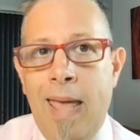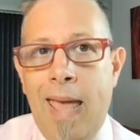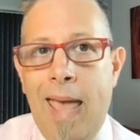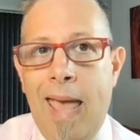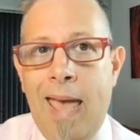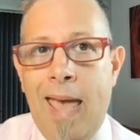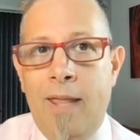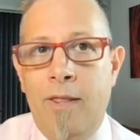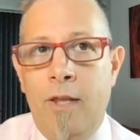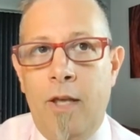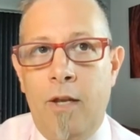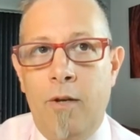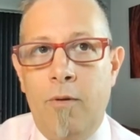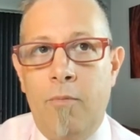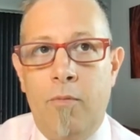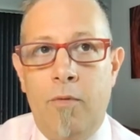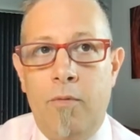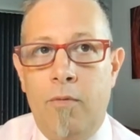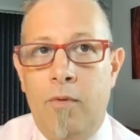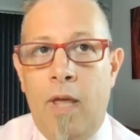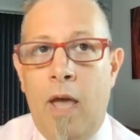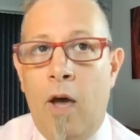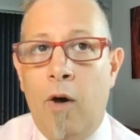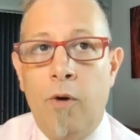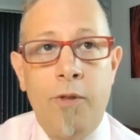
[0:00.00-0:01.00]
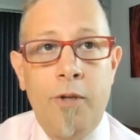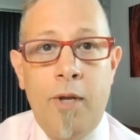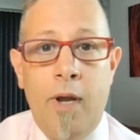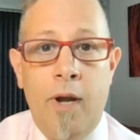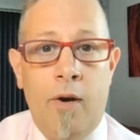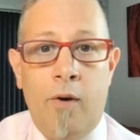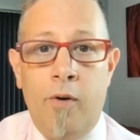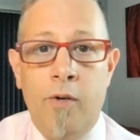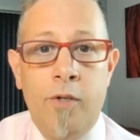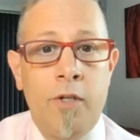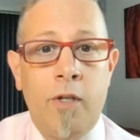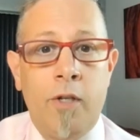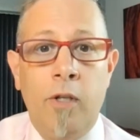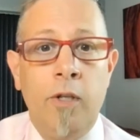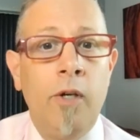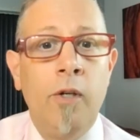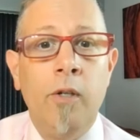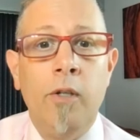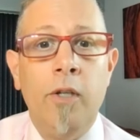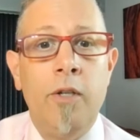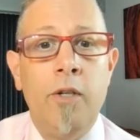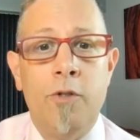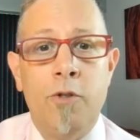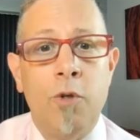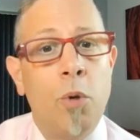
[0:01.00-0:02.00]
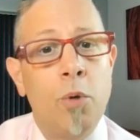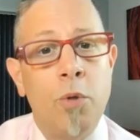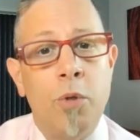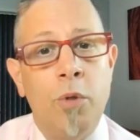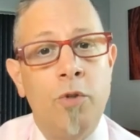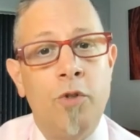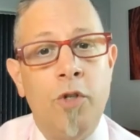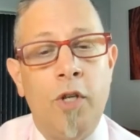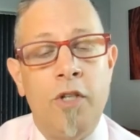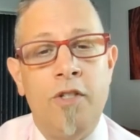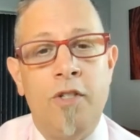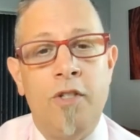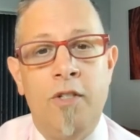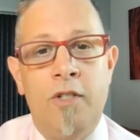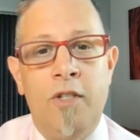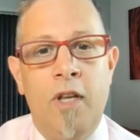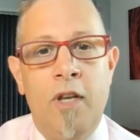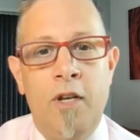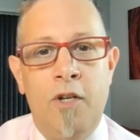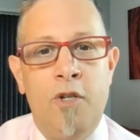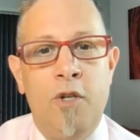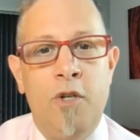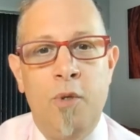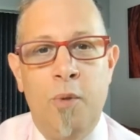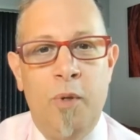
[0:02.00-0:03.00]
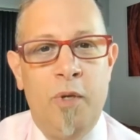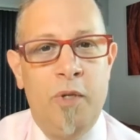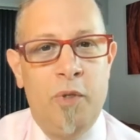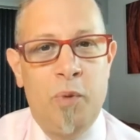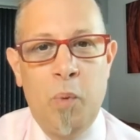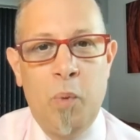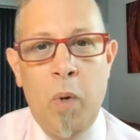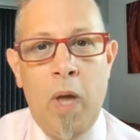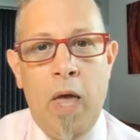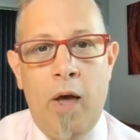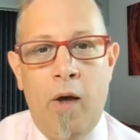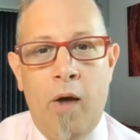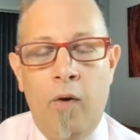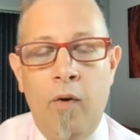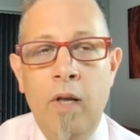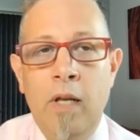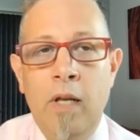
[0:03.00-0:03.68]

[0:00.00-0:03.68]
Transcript: and that healthcare is clearly a social justice issue as well.